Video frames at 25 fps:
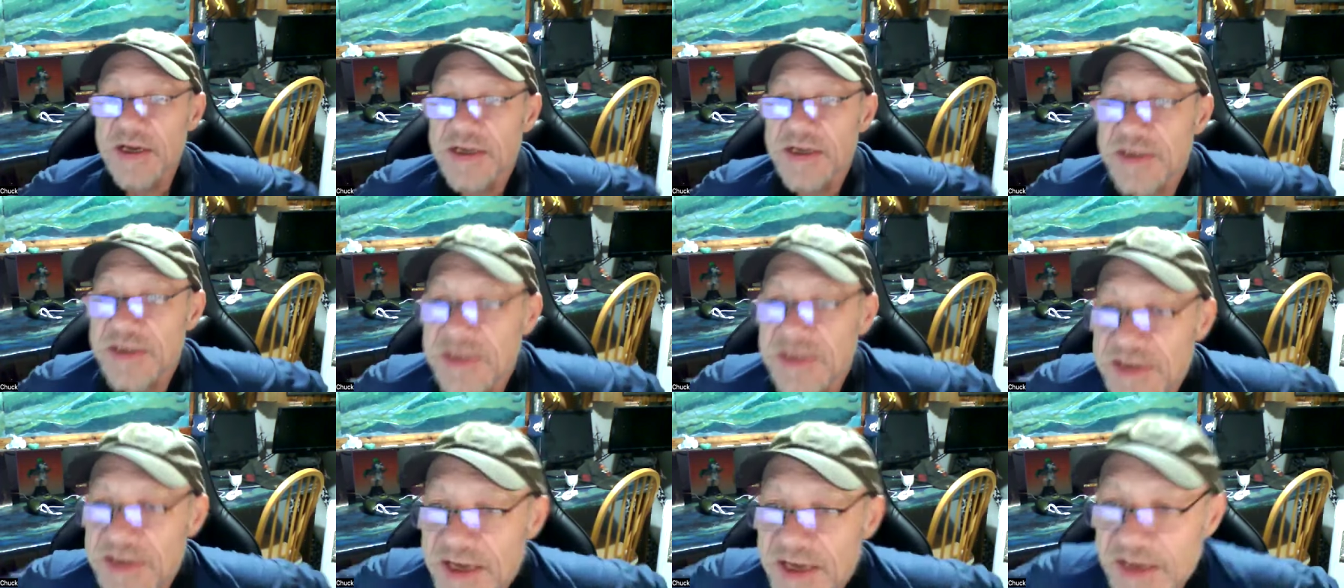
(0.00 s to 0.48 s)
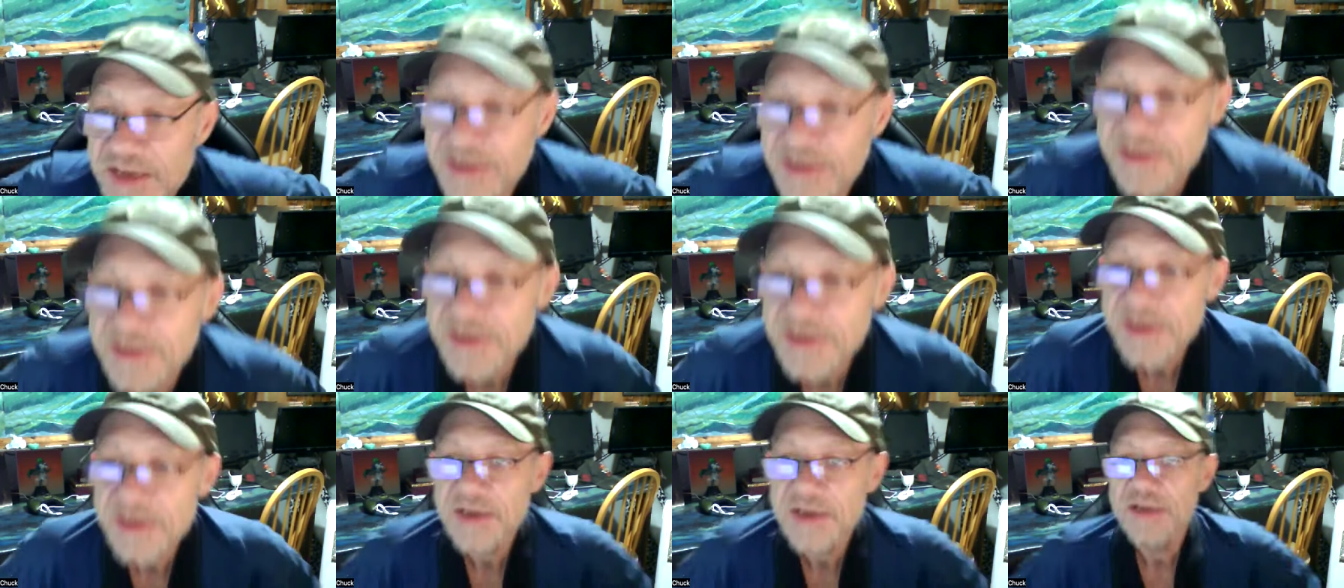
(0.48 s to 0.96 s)

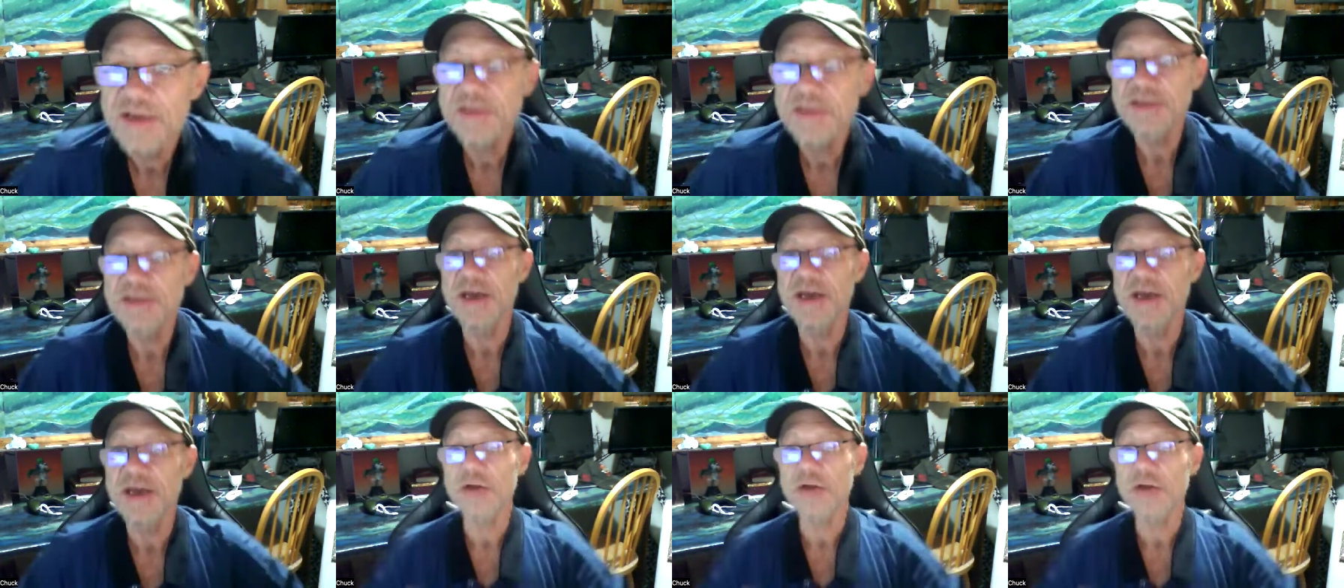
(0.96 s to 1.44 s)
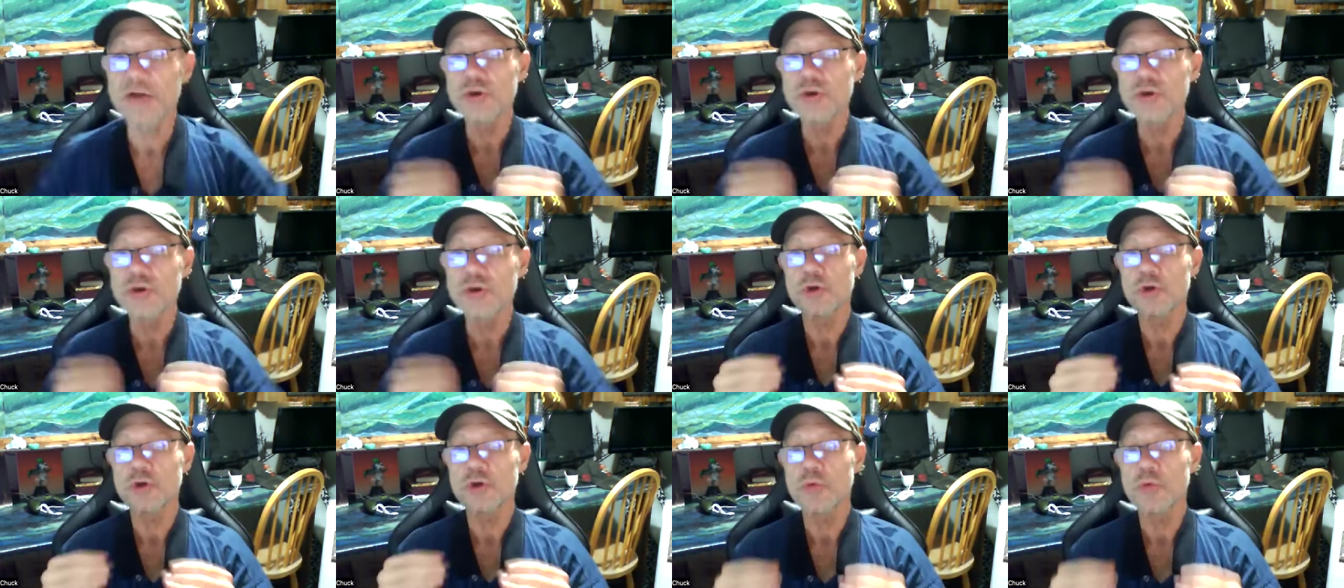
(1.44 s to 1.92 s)
Scent
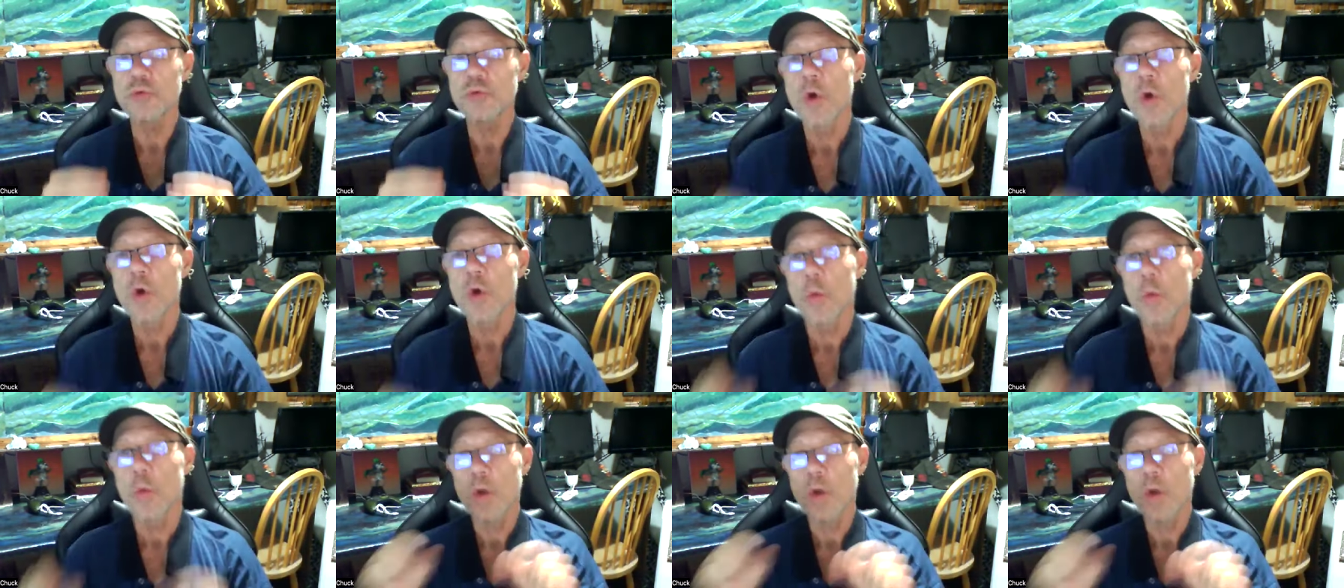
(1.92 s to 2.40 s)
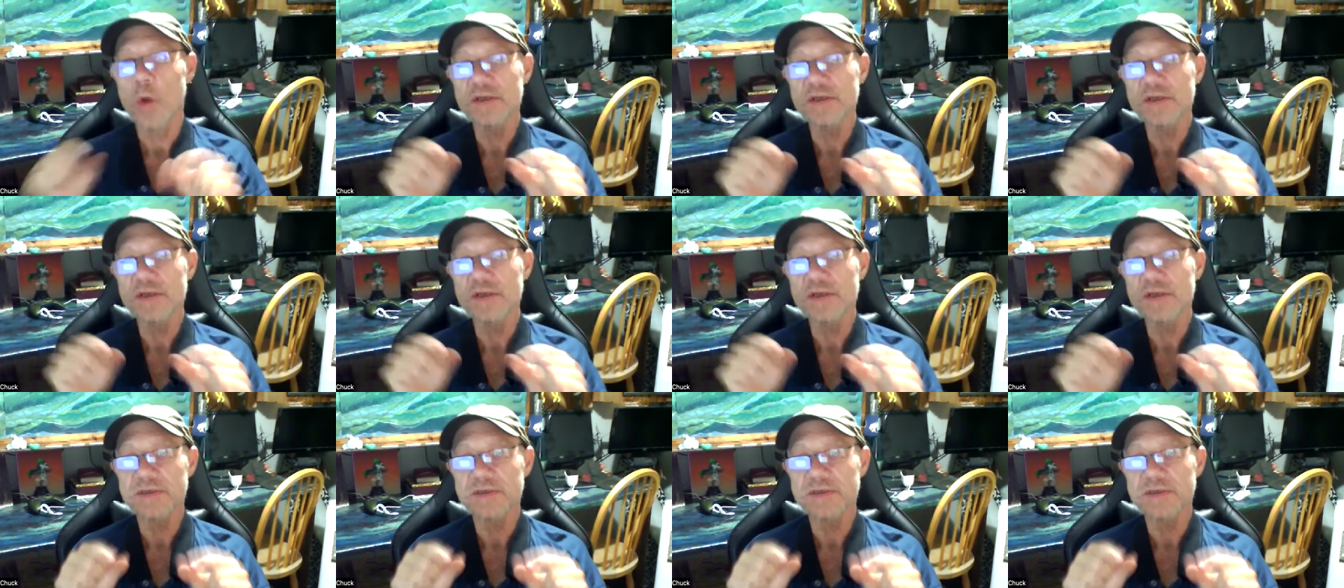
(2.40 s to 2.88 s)
tells you what
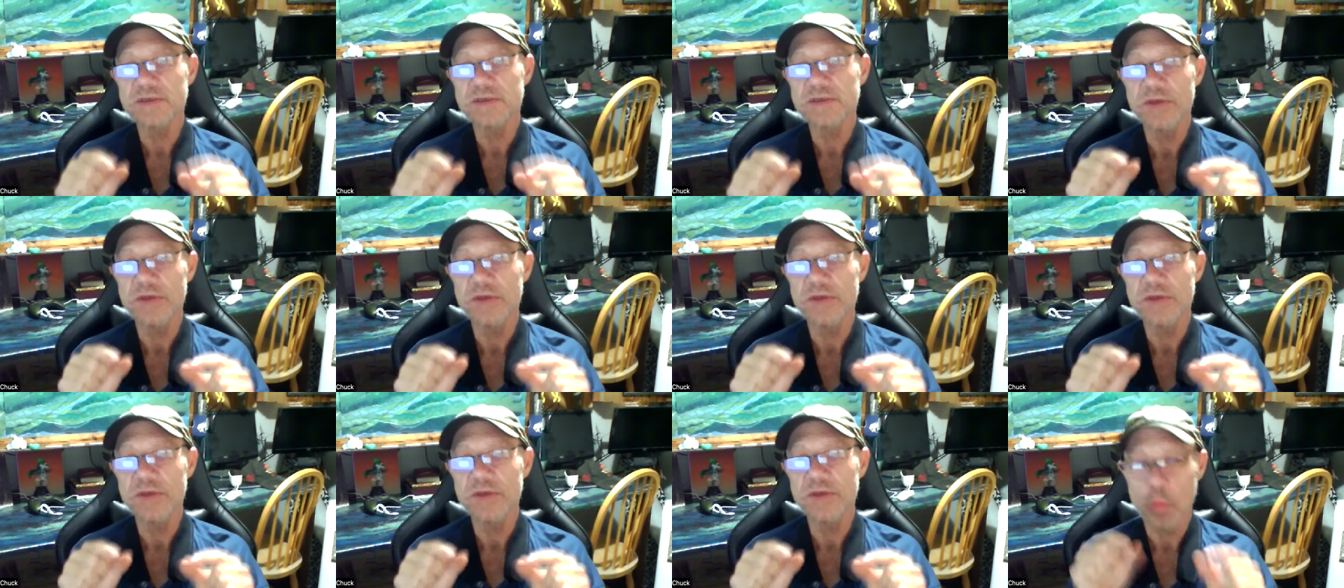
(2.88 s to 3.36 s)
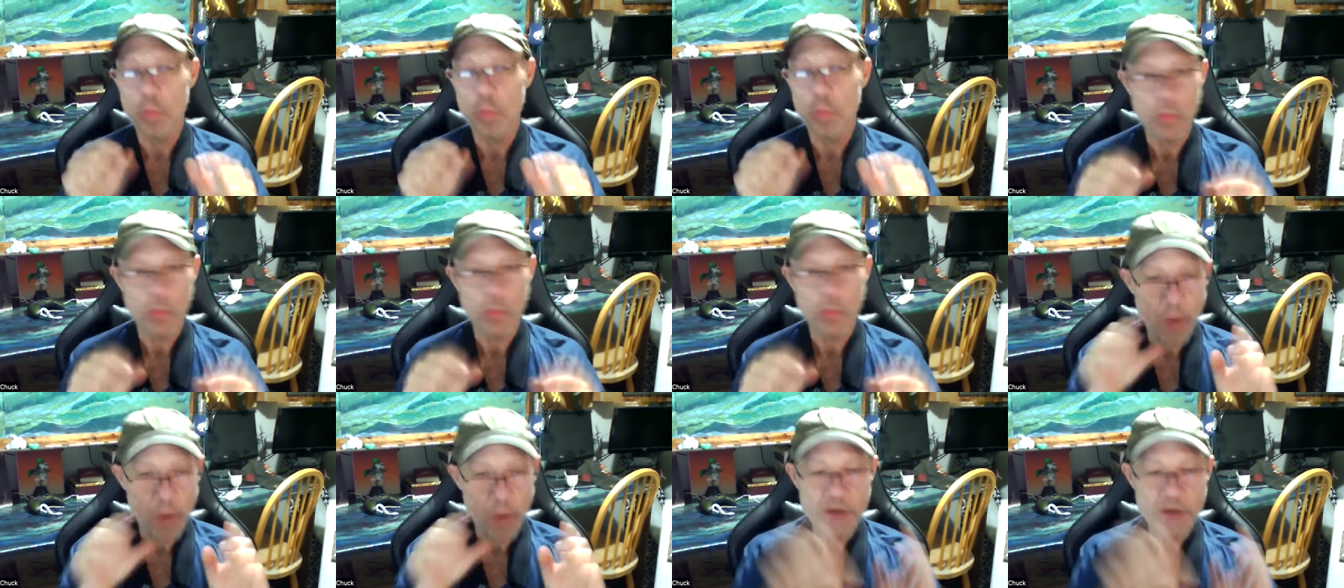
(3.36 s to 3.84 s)
something,
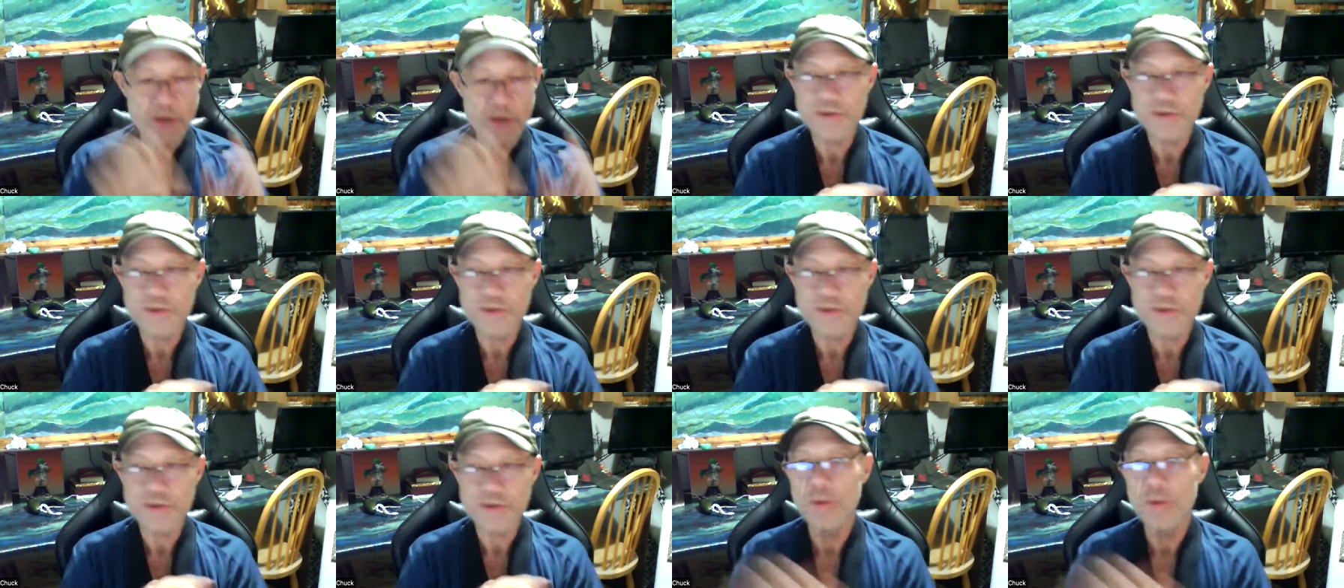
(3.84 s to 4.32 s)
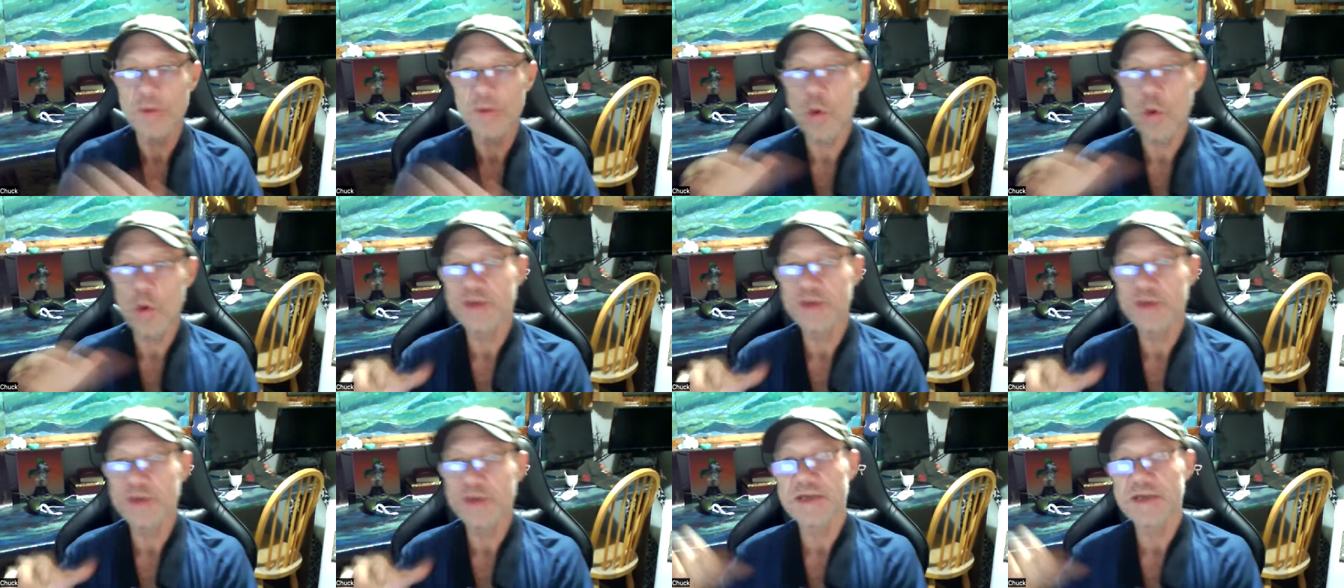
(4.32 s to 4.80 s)
where something
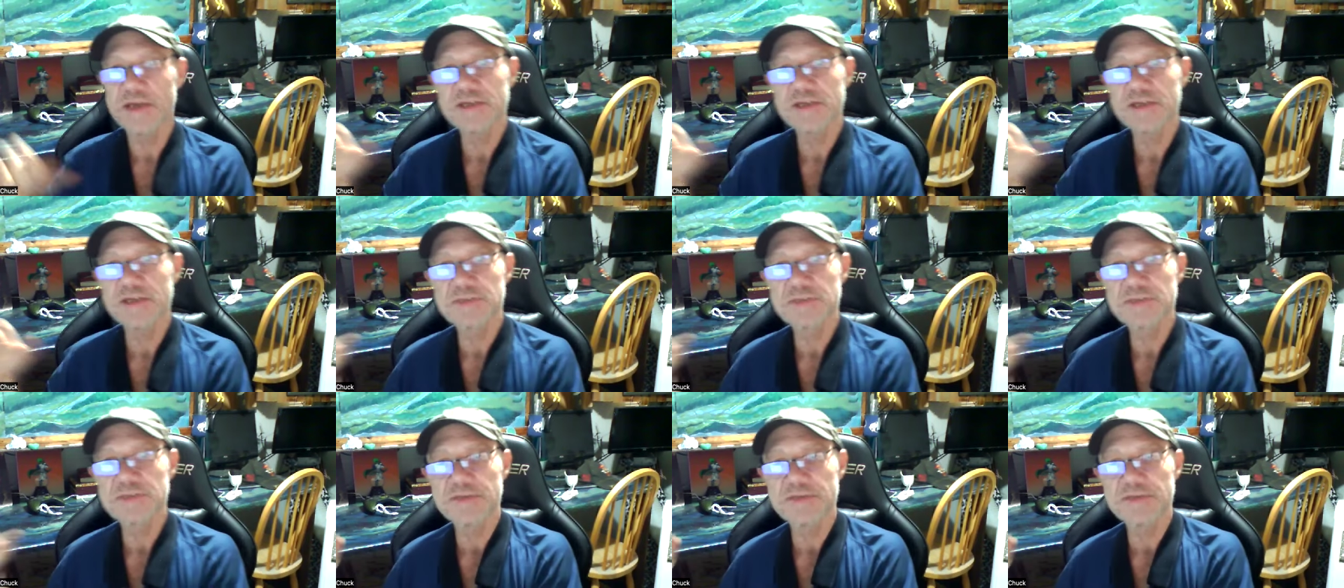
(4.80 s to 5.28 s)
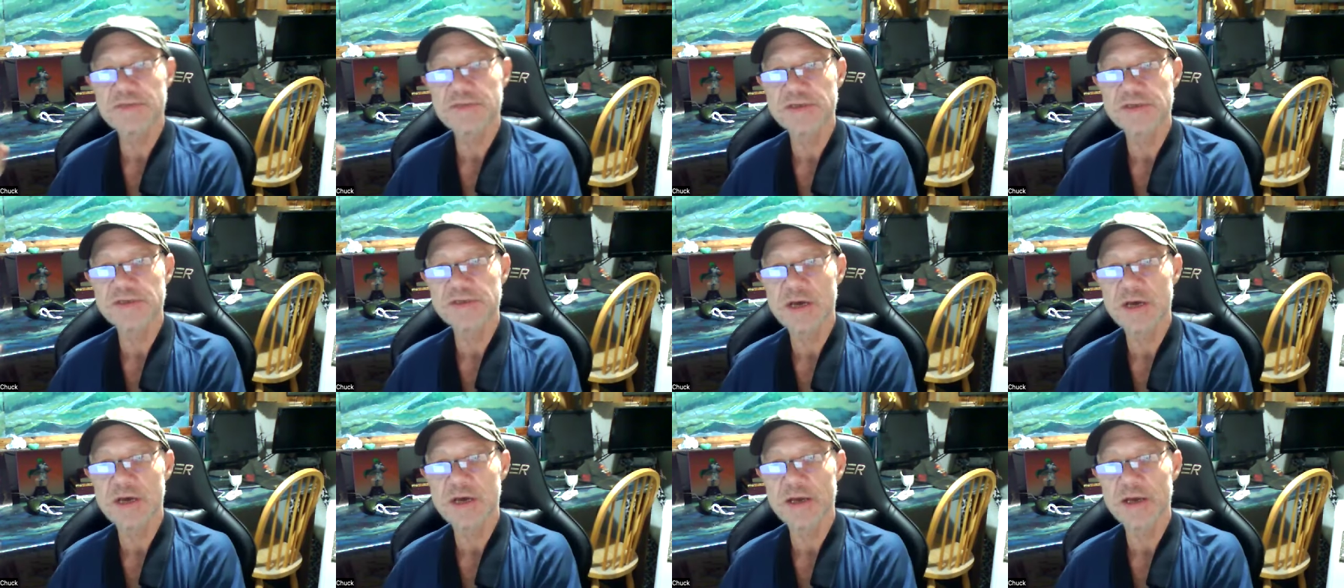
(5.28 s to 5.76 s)
was at a specific
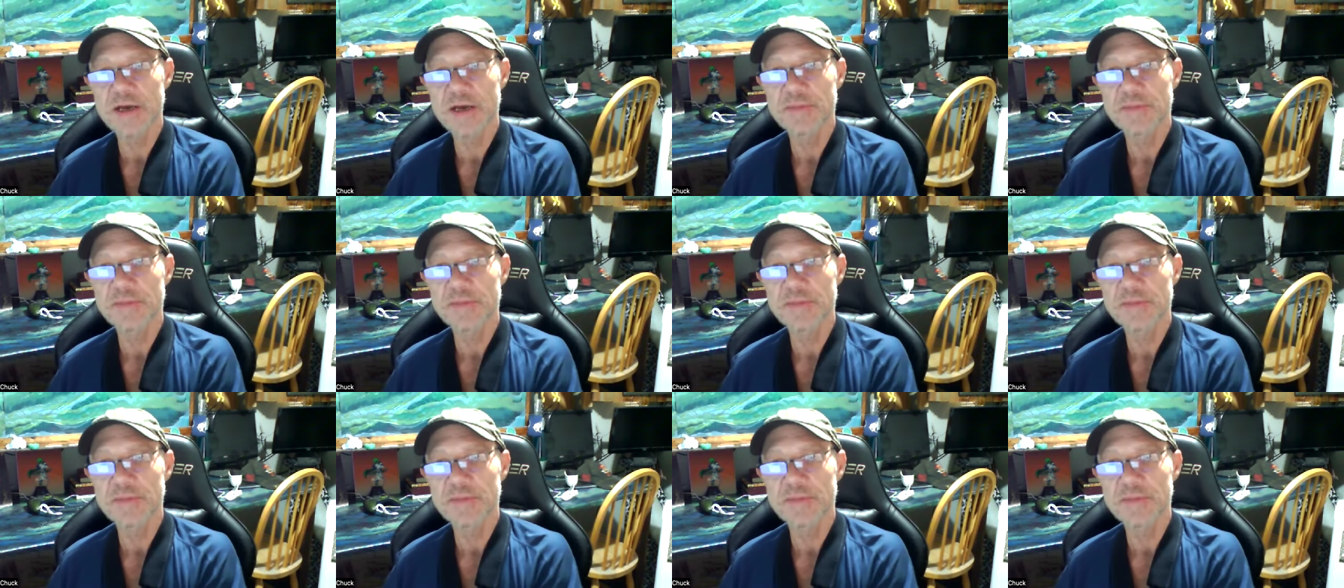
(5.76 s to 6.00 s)
time.